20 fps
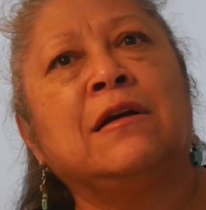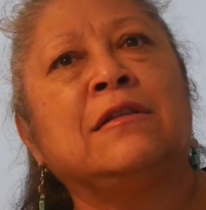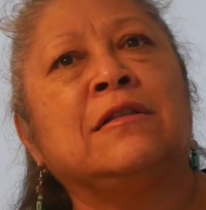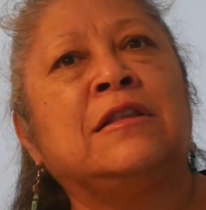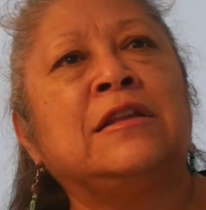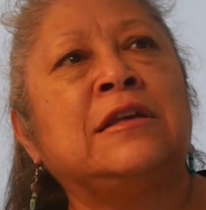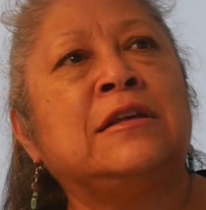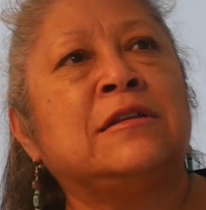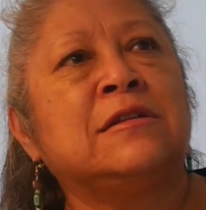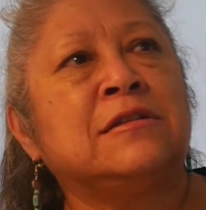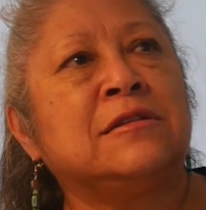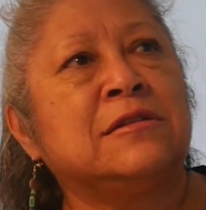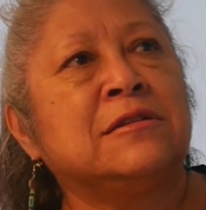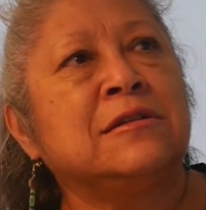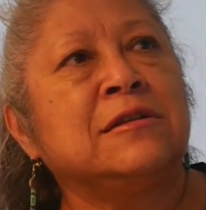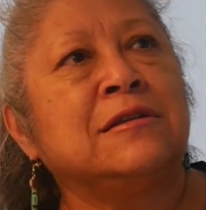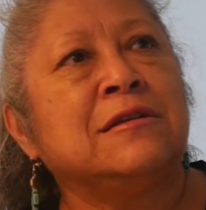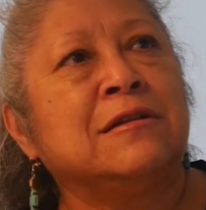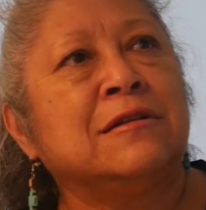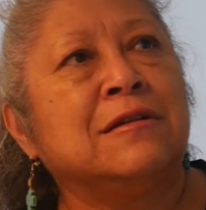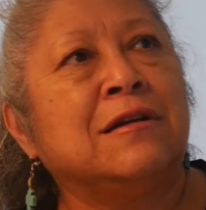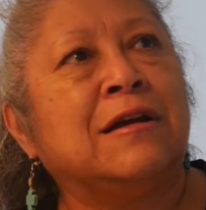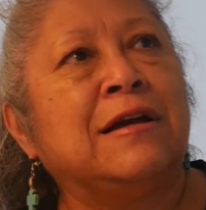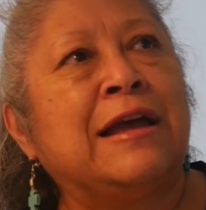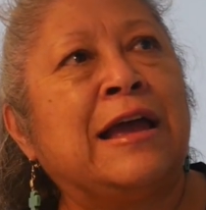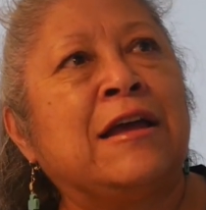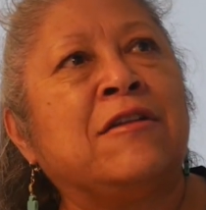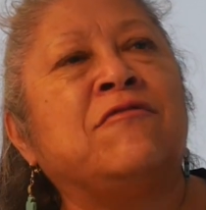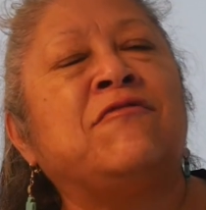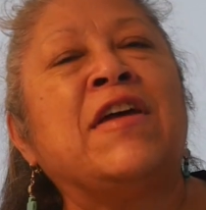this
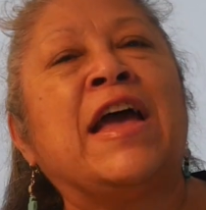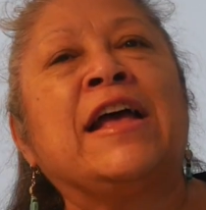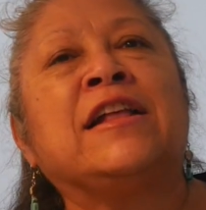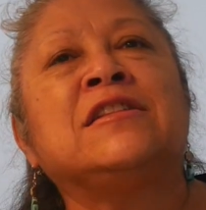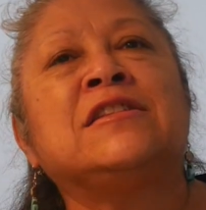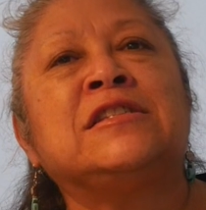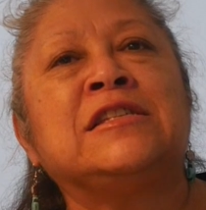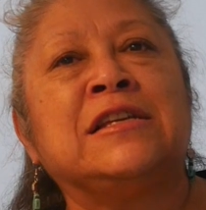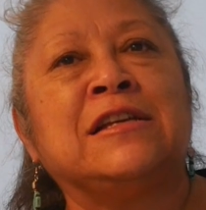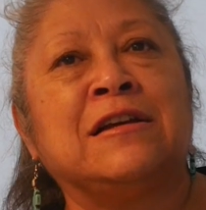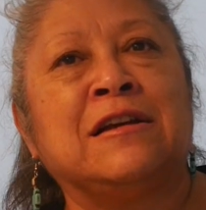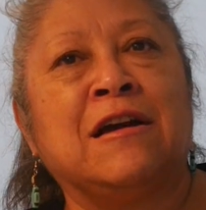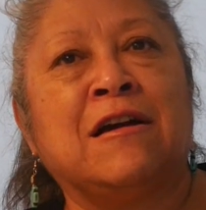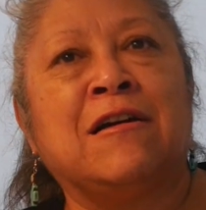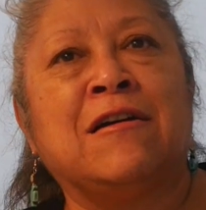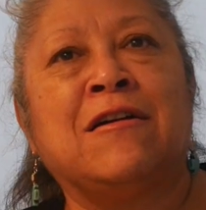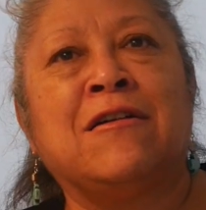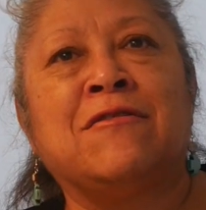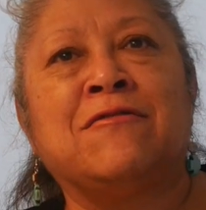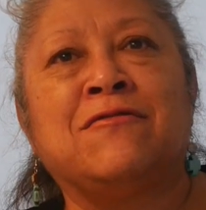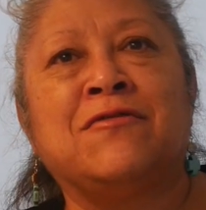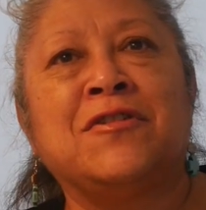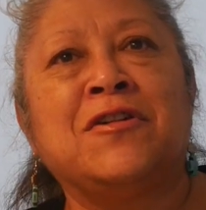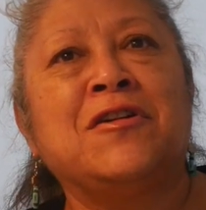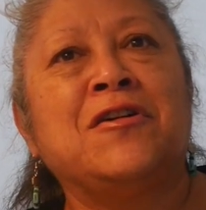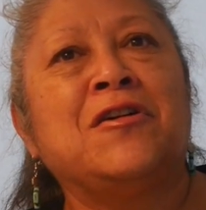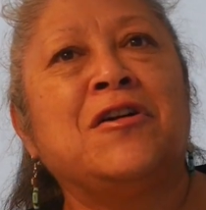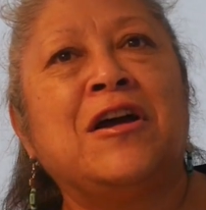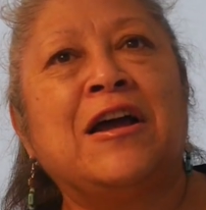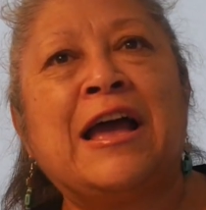advancing of
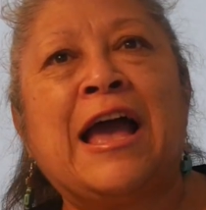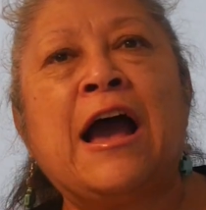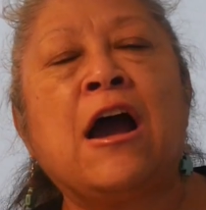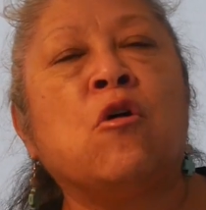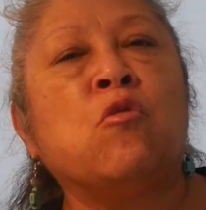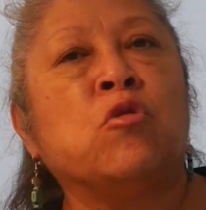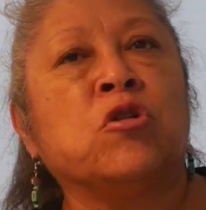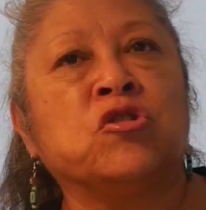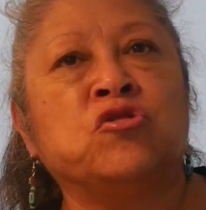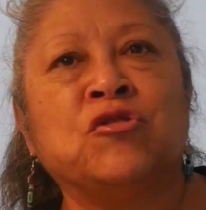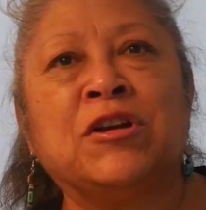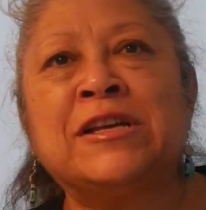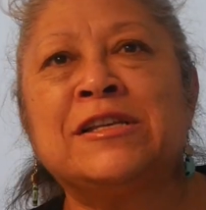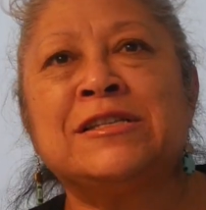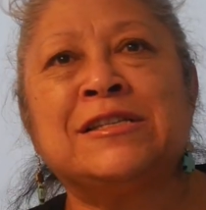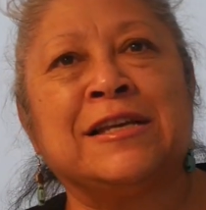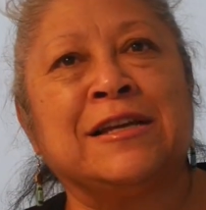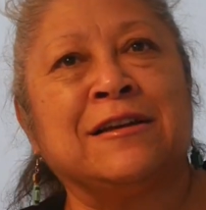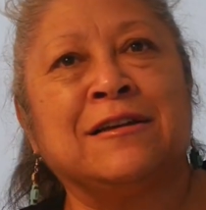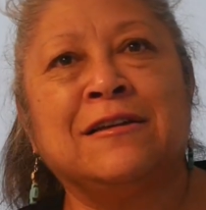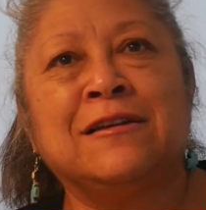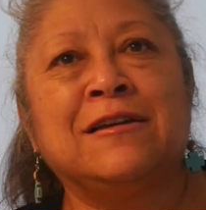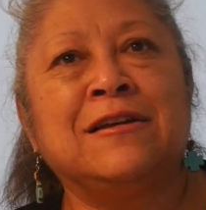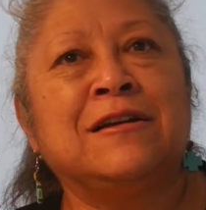how we're dressing.